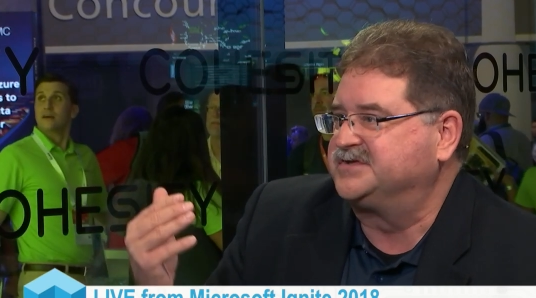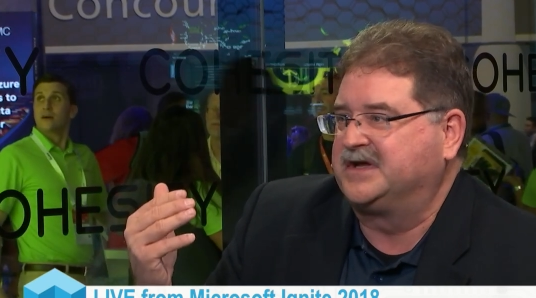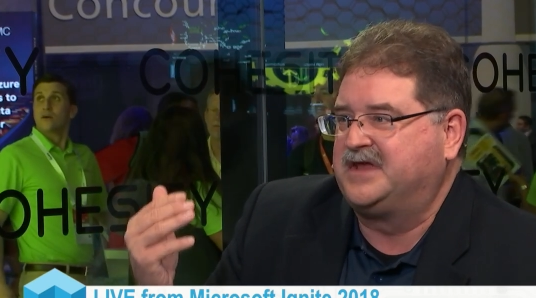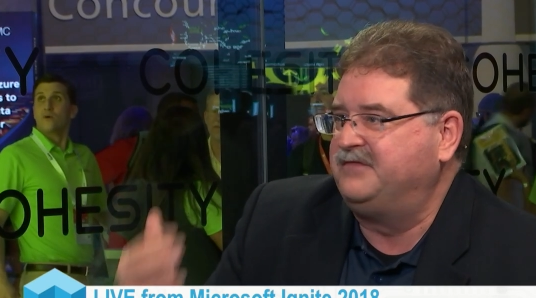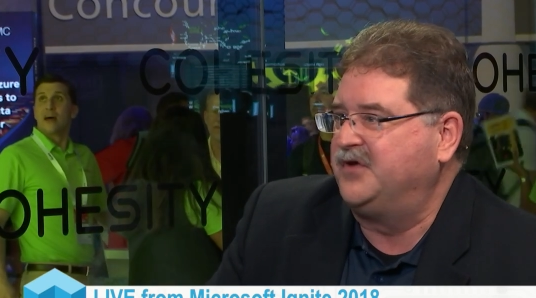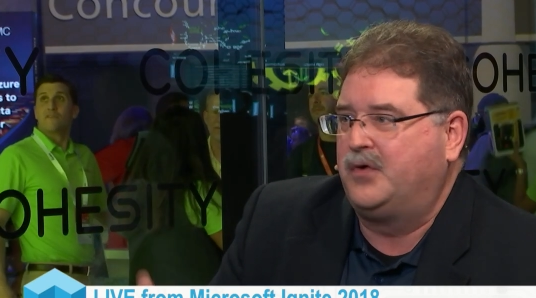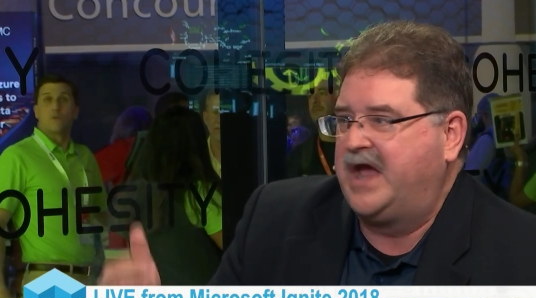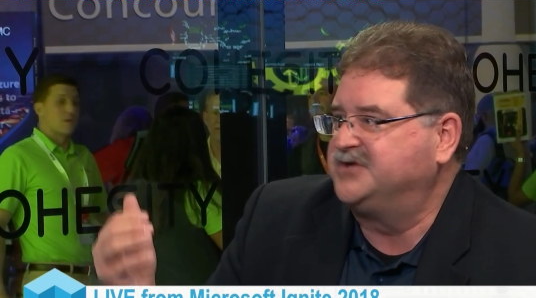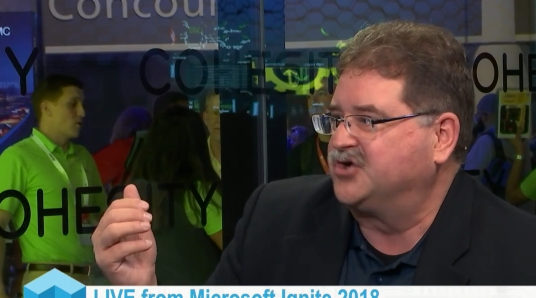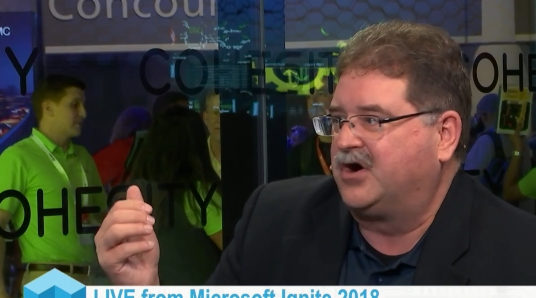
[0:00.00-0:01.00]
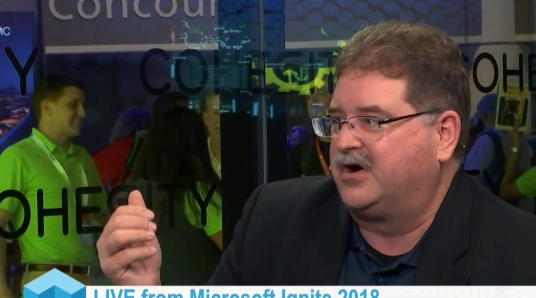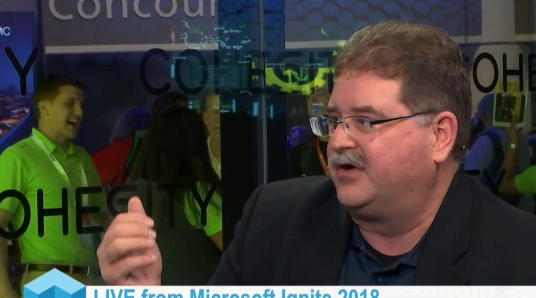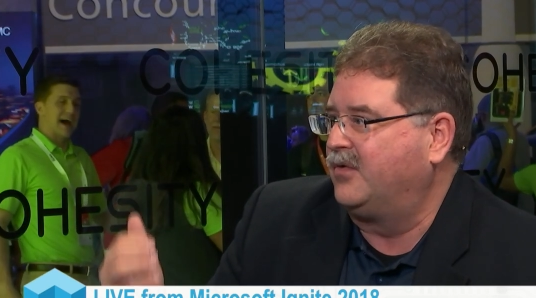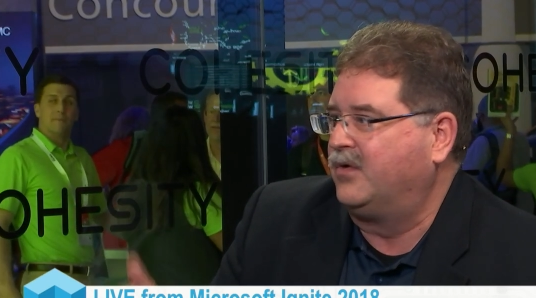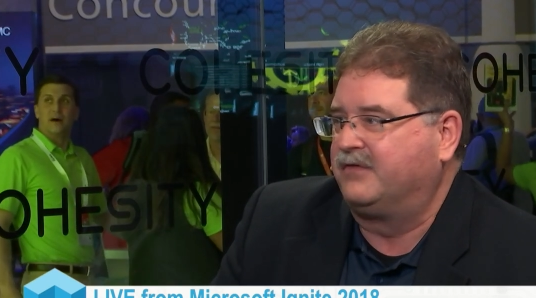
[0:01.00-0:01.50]
Speaker 1: just like they view
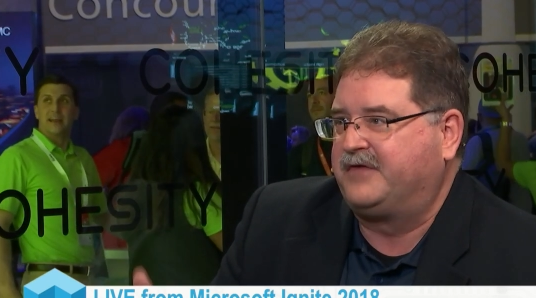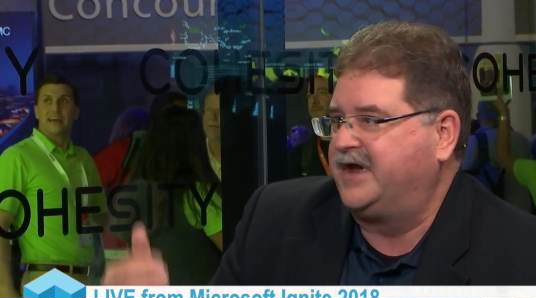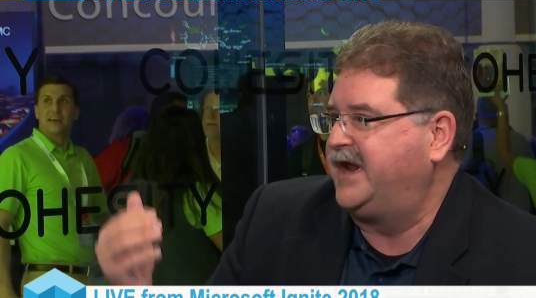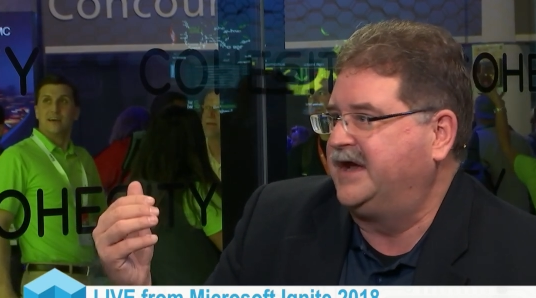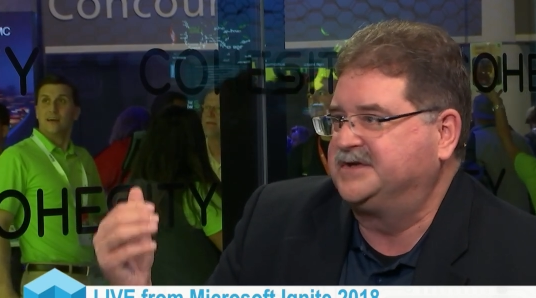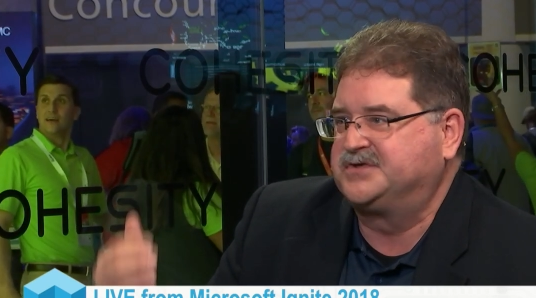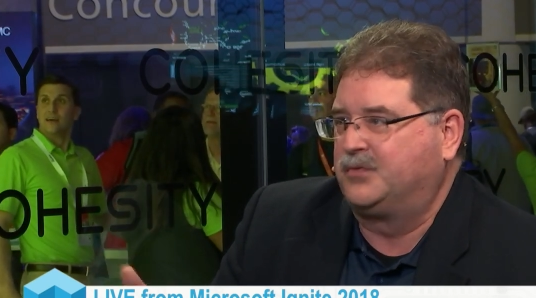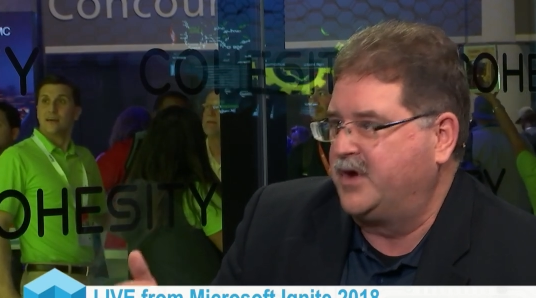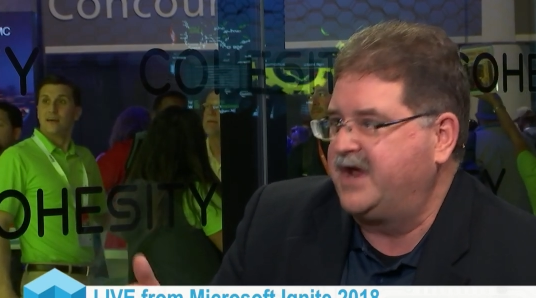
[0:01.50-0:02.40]
HR or finance or